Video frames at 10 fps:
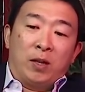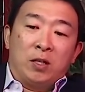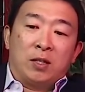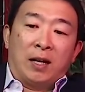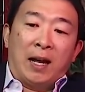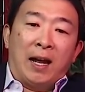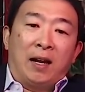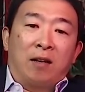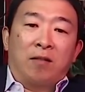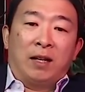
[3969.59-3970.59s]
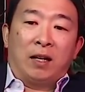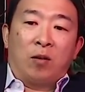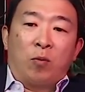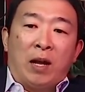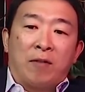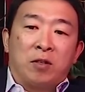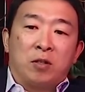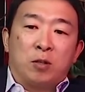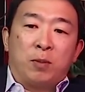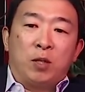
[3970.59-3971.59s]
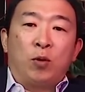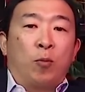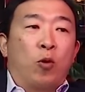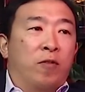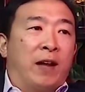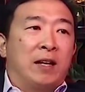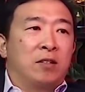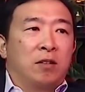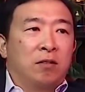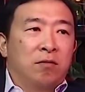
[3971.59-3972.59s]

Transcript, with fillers: Is like, hey, like we have to just be doing more faster.